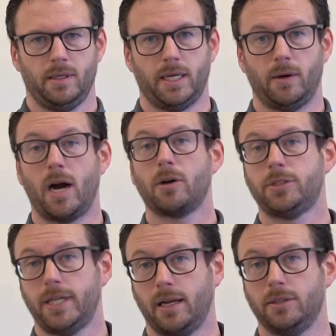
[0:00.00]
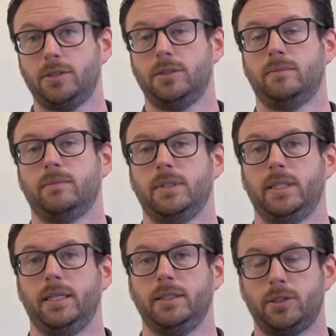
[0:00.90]
Now, our challenge
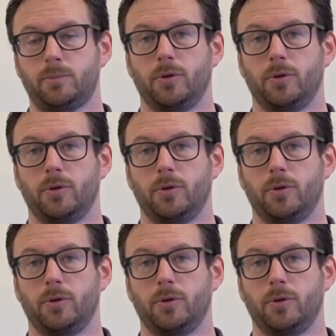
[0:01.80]
in this